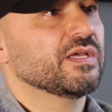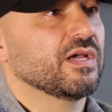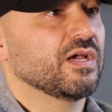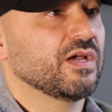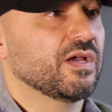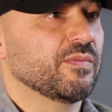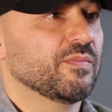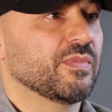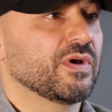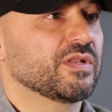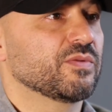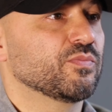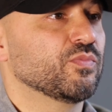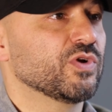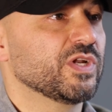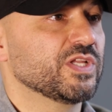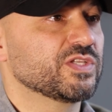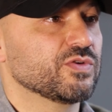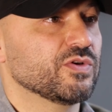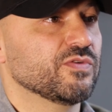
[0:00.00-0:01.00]
Um, I
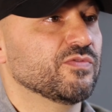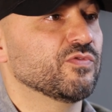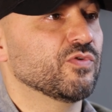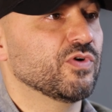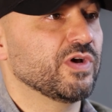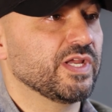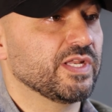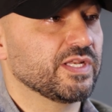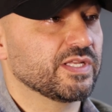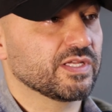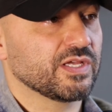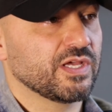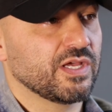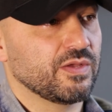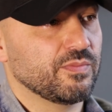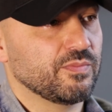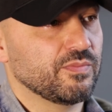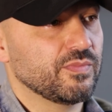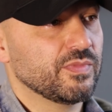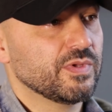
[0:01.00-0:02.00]
wanted to avoid
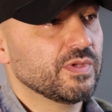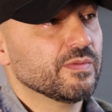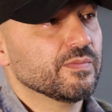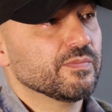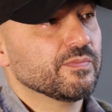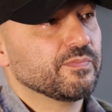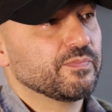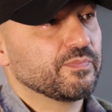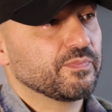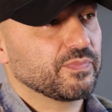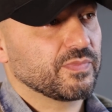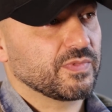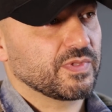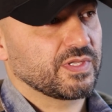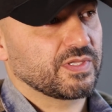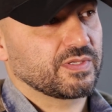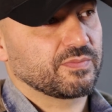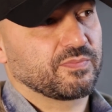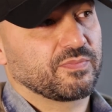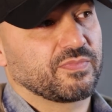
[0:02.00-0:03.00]
um,
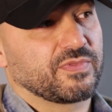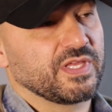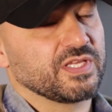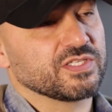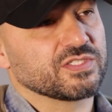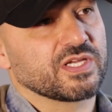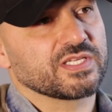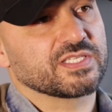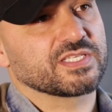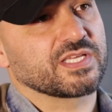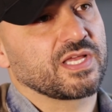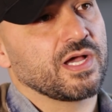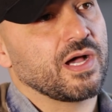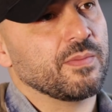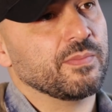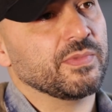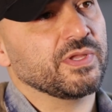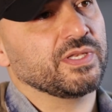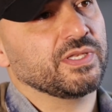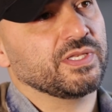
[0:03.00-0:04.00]
things like
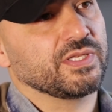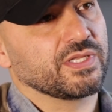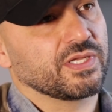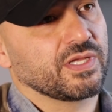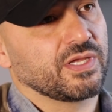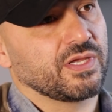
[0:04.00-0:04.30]
Scum and